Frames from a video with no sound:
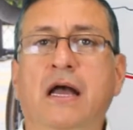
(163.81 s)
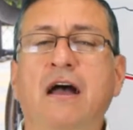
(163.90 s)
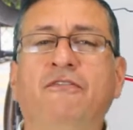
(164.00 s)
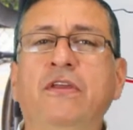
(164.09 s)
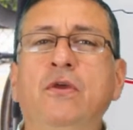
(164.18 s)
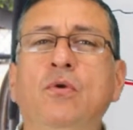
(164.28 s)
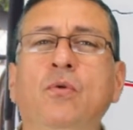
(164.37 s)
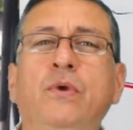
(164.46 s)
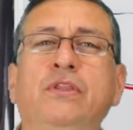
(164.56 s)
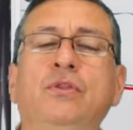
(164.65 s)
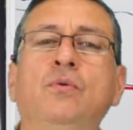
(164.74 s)
a
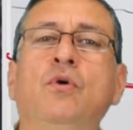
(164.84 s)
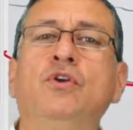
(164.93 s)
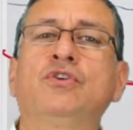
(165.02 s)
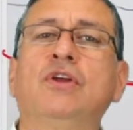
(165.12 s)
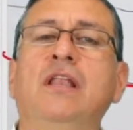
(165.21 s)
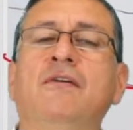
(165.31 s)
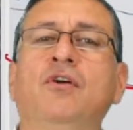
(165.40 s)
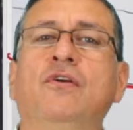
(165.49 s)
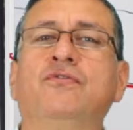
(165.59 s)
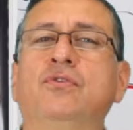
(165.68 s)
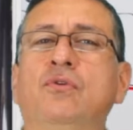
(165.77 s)
fuel with too much
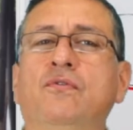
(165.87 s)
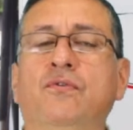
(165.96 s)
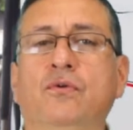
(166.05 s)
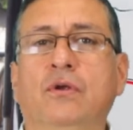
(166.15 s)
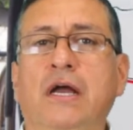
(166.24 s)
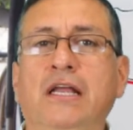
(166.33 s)
level of sulfur